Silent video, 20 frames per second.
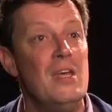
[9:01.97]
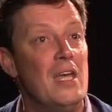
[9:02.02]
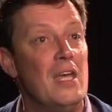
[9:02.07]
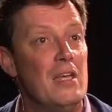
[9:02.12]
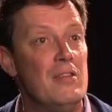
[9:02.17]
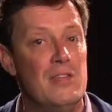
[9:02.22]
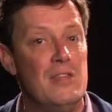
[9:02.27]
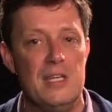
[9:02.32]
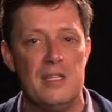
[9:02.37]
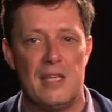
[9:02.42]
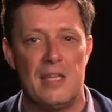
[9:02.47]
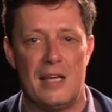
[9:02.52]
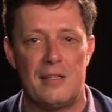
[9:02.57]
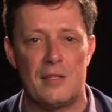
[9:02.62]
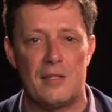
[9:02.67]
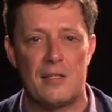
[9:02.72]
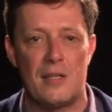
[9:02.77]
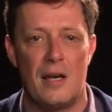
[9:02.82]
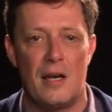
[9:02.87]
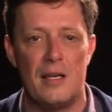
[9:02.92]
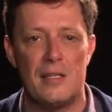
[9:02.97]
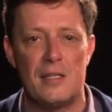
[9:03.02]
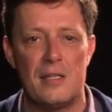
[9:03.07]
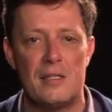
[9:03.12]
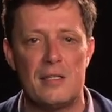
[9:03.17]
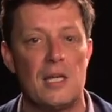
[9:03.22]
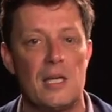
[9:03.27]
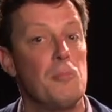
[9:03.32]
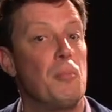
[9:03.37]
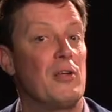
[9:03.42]
In these
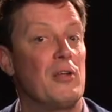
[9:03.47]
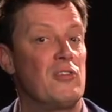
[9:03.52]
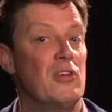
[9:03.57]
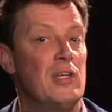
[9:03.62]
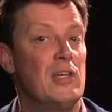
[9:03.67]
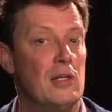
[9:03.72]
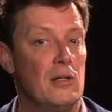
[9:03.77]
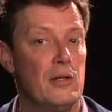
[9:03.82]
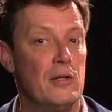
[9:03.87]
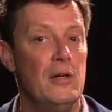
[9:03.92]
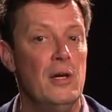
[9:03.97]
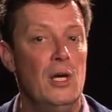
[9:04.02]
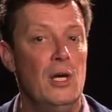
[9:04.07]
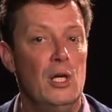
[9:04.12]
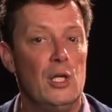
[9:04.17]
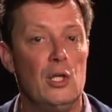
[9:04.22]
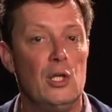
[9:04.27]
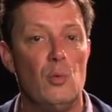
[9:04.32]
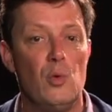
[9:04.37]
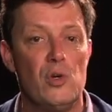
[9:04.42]
exercises, in particular, you